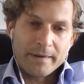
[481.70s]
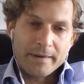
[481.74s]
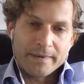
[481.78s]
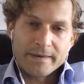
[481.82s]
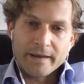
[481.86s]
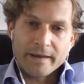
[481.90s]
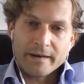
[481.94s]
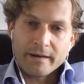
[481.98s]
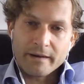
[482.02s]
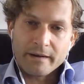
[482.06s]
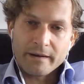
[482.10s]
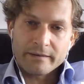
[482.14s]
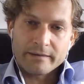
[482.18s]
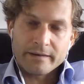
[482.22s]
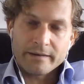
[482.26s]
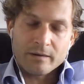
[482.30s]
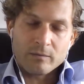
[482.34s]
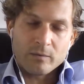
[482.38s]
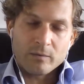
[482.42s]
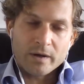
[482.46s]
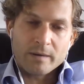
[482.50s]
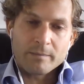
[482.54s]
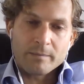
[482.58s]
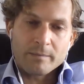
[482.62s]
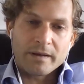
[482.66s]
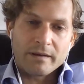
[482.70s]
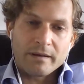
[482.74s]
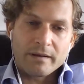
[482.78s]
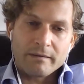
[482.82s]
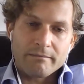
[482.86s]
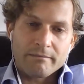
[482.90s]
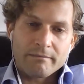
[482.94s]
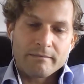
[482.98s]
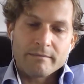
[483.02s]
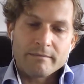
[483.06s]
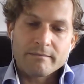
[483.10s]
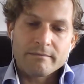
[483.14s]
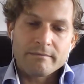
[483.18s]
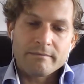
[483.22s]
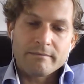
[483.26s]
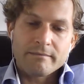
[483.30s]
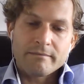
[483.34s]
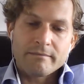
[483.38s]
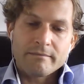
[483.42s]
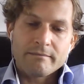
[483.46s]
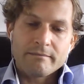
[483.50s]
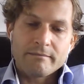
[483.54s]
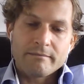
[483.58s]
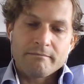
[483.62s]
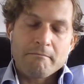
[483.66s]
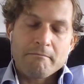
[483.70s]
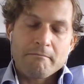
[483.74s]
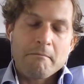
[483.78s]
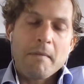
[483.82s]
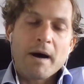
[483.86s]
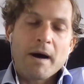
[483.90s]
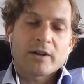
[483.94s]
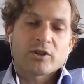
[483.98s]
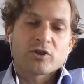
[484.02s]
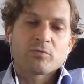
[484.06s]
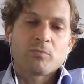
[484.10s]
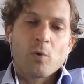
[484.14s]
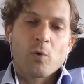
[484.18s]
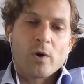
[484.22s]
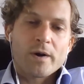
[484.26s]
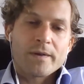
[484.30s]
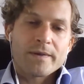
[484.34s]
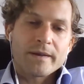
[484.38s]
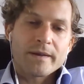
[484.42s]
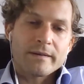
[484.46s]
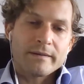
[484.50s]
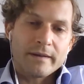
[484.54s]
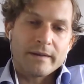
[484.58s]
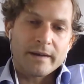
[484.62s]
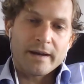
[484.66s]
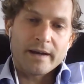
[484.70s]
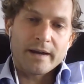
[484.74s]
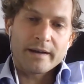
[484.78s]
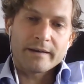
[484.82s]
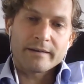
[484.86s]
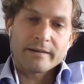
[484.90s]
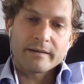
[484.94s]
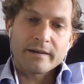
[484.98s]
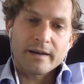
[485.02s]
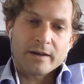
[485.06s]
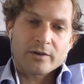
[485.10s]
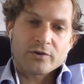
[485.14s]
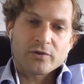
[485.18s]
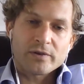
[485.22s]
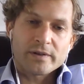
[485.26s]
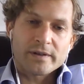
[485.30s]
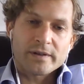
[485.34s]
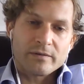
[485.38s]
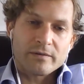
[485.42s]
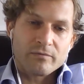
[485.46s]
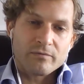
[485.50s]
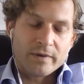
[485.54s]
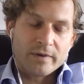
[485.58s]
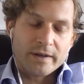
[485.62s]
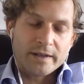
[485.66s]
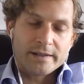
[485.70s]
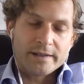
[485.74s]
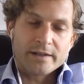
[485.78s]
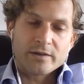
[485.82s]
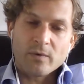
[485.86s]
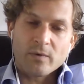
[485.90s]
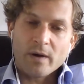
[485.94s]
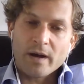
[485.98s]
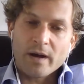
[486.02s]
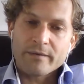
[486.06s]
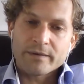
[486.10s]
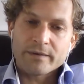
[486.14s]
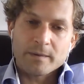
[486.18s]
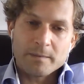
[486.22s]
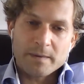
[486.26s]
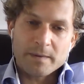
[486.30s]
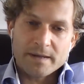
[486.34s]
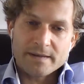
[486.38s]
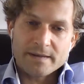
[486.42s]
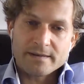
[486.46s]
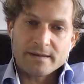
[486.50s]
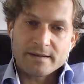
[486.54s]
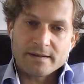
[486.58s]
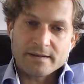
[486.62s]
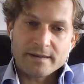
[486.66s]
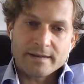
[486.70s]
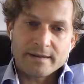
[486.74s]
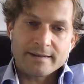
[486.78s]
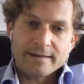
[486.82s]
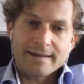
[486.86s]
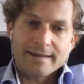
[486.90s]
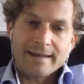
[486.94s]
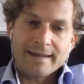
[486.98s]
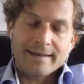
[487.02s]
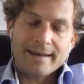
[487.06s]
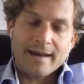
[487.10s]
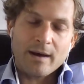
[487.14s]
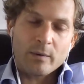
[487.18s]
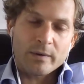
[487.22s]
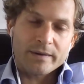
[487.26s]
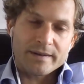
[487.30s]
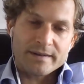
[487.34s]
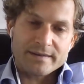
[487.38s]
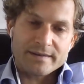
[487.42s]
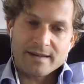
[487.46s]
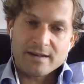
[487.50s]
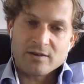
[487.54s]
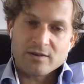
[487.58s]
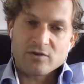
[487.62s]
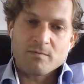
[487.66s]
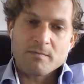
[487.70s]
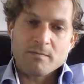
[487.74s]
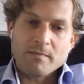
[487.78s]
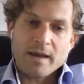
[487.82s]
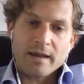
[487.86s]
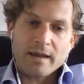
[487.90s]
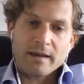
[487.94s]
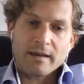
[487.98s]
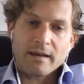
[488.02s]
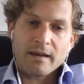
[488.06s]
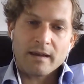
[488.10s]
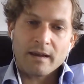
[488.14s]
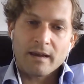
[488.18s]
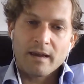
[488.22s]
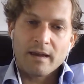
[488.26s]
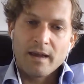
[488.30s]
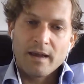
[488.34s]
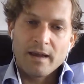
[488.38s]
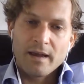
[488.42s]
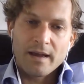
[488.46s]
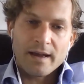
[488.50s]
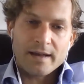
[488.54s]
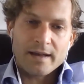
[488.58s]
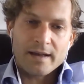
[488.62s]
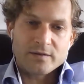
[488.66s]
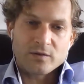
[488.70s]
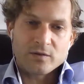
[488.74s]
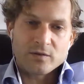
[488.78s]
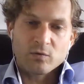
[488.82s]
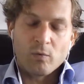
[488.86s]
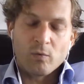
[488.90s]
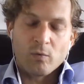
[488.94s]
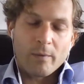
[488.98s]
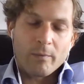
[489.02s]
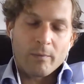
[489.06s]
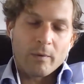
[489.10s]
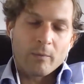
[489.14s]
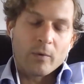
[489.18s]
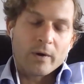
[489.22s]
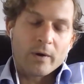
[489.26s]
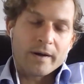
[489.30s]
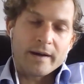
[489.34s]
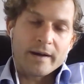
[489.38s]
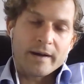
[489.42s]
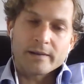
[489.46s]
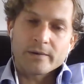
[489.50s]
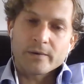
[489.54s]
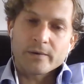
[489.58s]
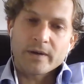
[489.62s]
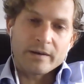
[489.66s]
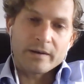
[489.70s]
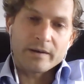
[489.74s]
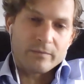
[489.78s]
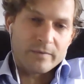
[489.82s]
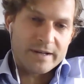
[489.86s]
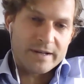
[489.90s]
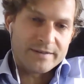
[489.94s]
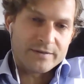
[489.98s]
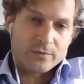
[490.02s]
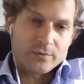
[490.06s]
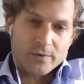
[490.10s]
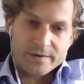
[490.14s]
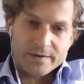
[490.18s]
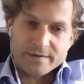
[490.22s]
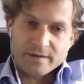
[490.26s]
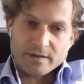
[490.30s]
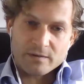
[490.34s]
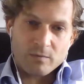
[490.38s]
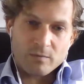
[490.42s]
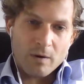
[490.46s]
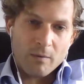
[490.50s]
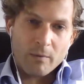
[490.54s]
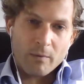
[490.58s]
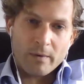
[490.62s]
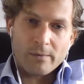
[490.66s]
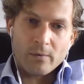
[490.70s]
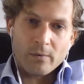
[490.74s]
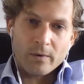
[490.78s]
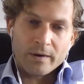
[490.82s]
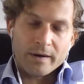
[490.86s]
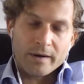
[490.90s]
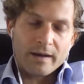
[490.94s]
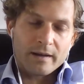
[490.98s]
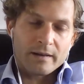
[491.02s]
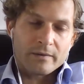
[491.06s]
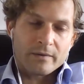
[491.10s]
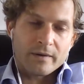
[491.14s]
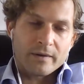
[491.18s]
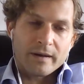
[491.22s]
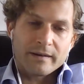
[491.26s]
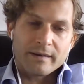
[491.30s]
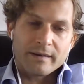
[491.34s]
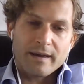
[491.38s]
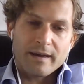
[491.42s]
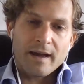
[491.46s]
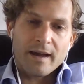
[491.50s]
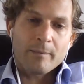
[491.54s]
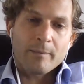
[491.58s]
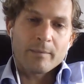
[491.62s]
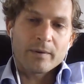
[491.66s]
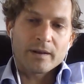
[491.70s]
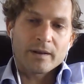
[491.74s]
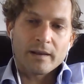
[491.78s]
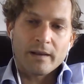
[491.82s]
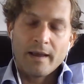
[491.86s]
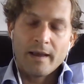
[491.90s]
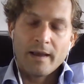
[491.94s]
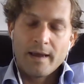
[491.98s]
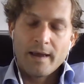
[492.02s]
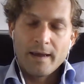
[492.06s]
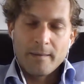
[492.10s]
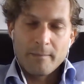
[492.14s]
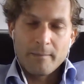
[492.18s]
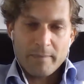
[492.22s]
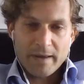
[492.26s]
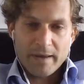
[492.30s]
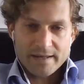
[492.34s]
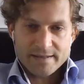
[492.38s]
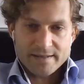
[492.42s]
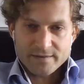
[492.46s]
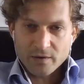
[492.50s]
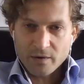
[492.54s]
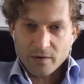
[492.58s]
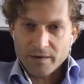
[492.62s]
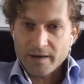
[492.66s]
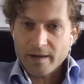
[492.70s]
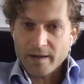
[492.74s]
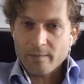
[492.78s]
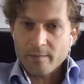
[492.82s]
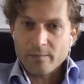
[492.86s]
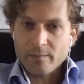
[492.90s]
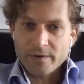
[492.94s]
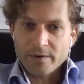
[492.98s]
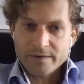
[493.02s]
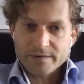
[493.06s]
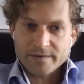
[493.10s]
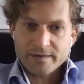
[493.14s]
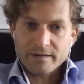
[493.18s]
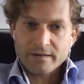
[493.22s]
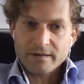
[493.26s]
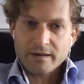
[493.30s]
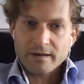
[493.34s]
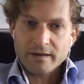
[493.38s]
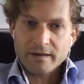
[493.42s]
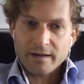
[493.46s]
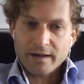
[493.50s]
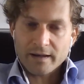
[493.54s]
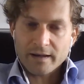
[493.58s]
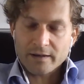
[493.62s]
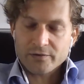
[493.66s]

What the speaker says: But that I want to be much more than that and actually really drive the business and our decision making as to where we want to allocate resources, where we want to allocate capital based on numbers and